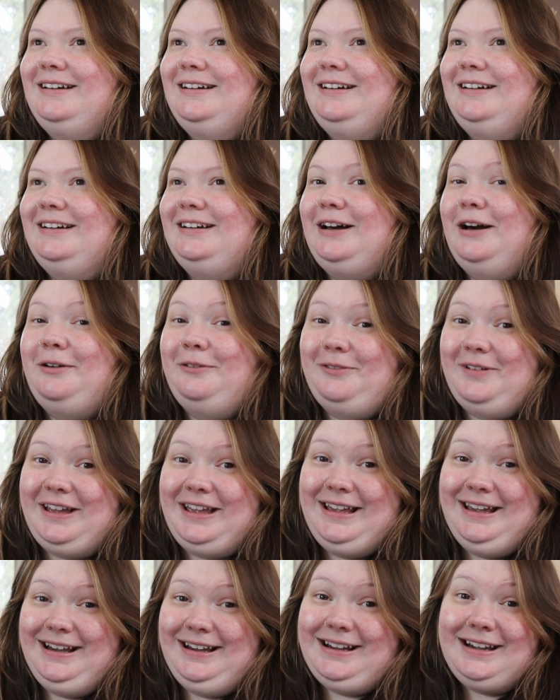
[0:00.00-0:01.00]

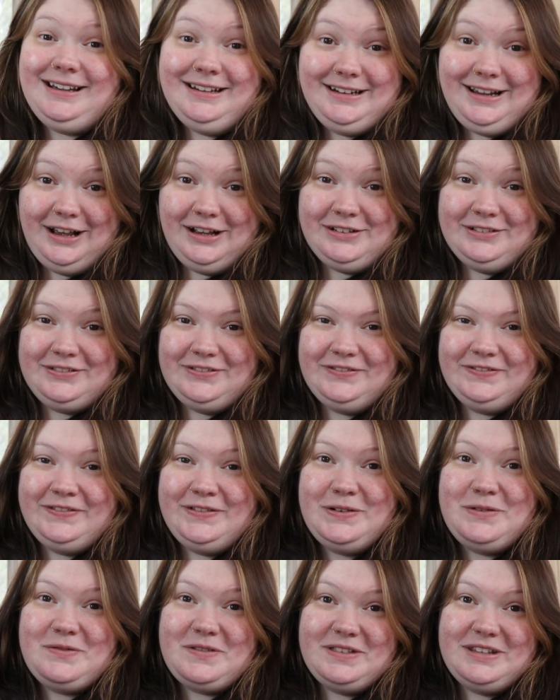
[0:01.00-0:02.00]
awake enough
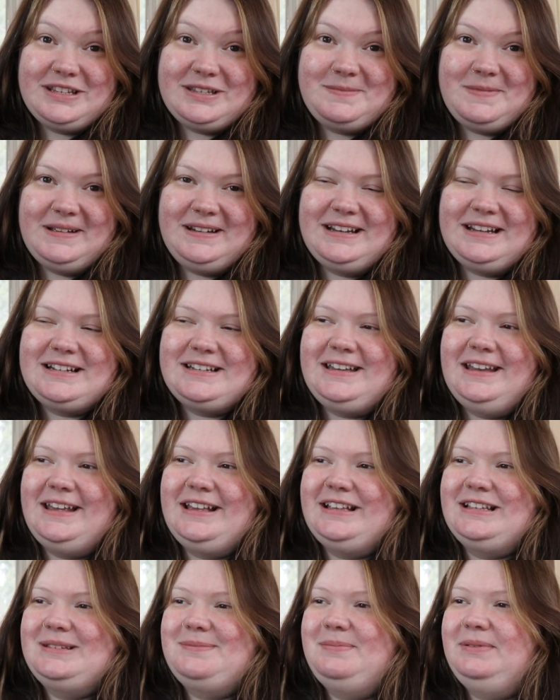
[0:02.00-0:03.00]
when this meeting
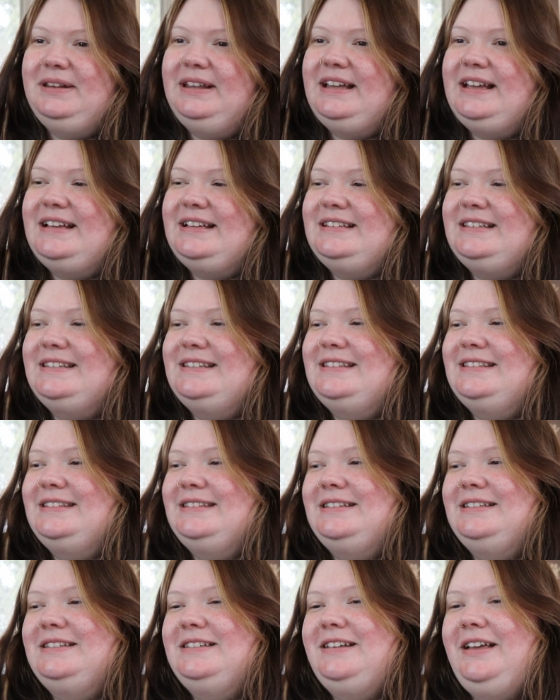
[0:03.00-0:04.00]
takes
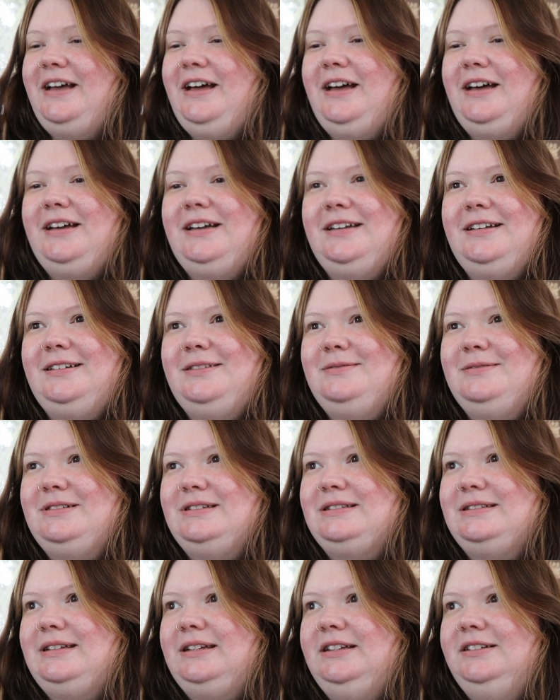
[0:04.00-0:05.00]
place.
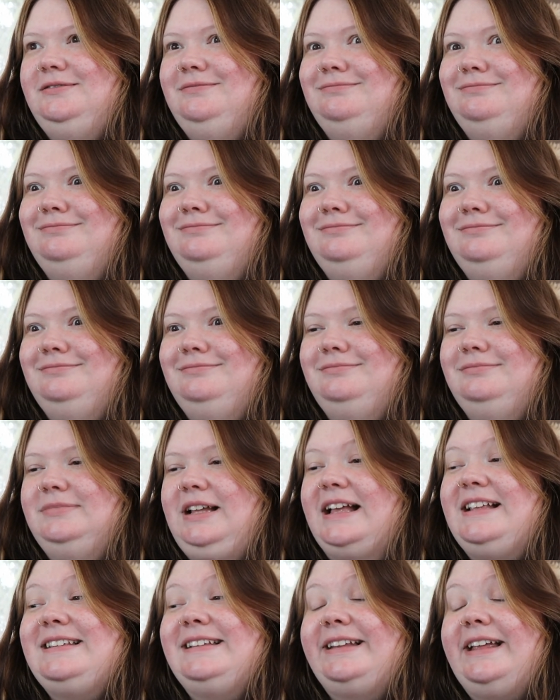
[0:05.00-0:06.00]
Just like,
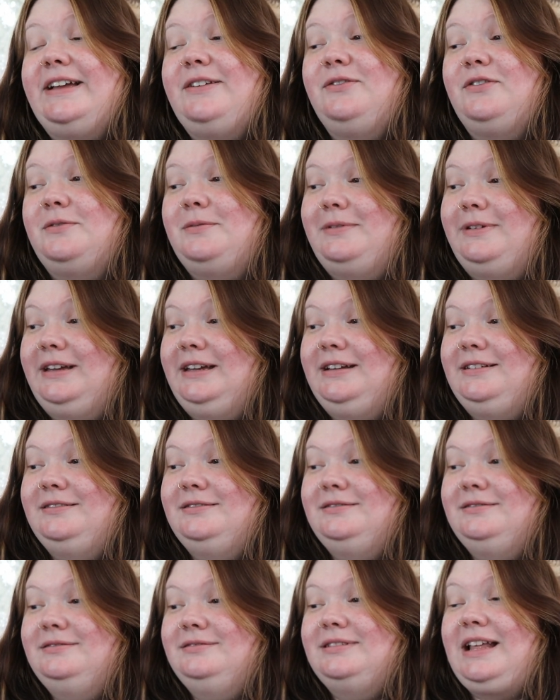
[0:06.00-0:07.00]
that's late for
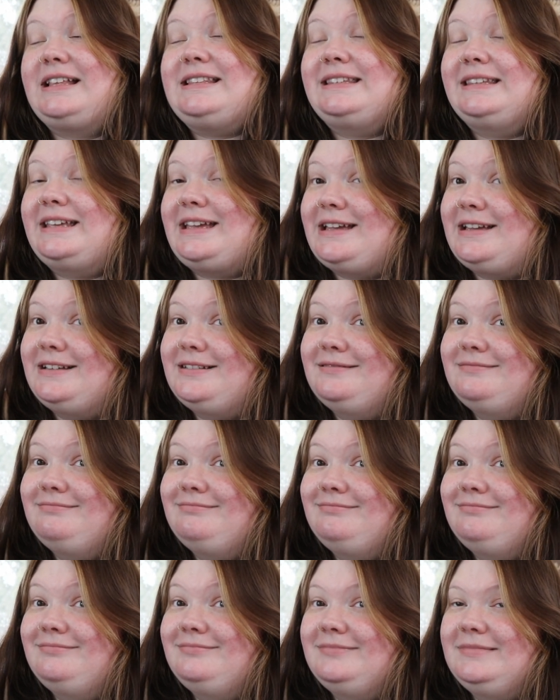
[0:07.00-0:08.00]
me. That's late.
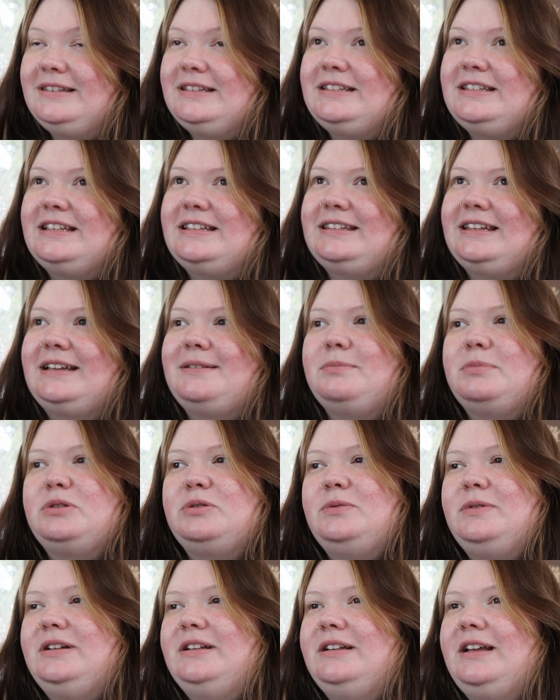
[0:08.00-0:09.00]
It's like
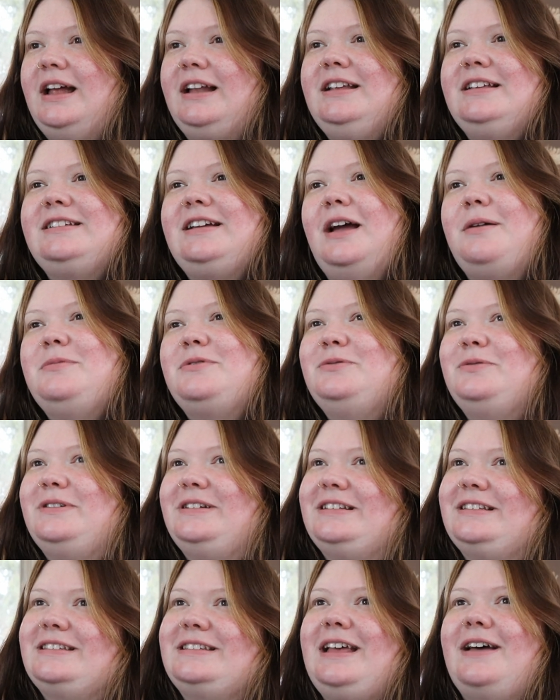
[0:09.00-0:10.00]
anytime
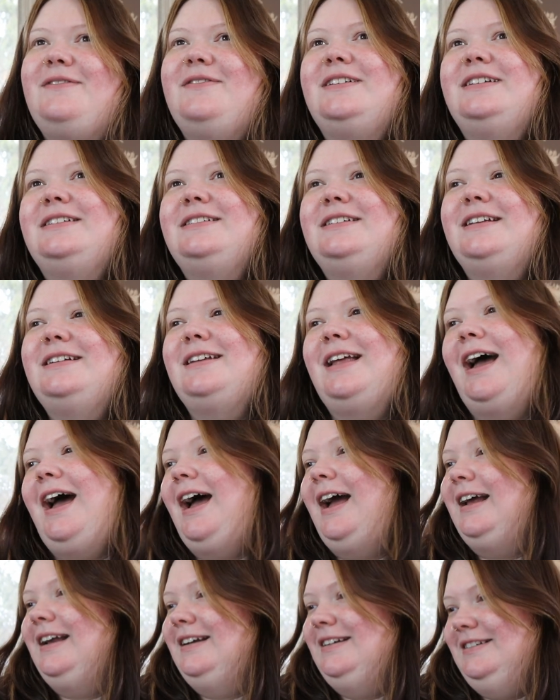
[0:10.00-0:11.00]
between 7 to
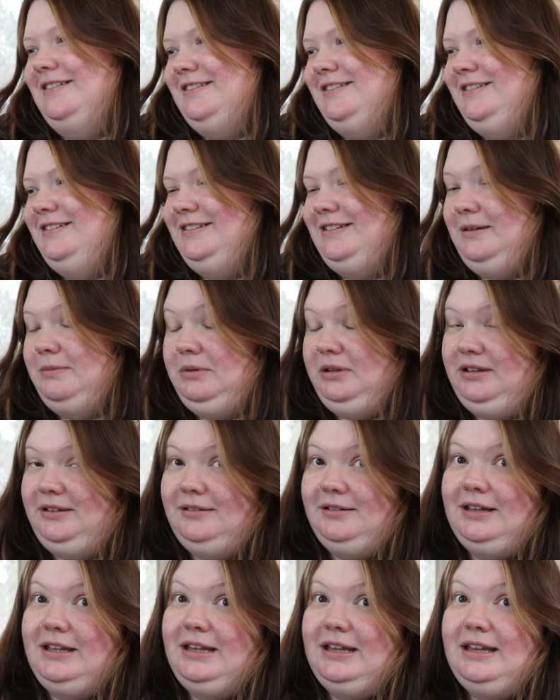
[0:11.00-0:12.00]
9-ish. I'm
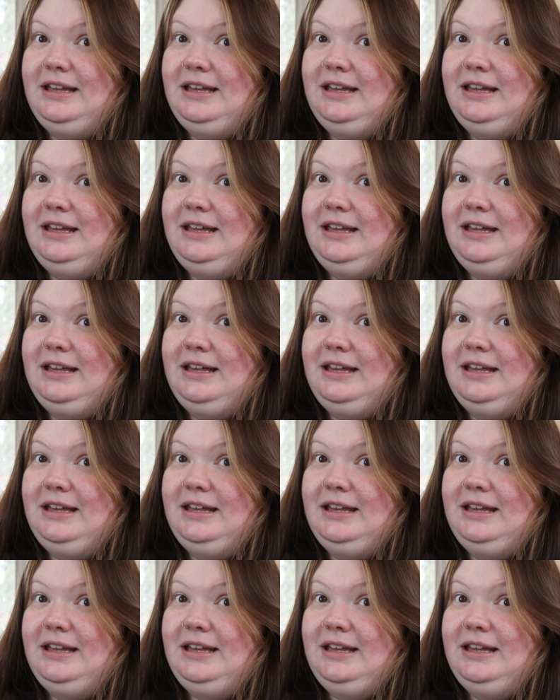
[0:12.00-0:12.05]
like,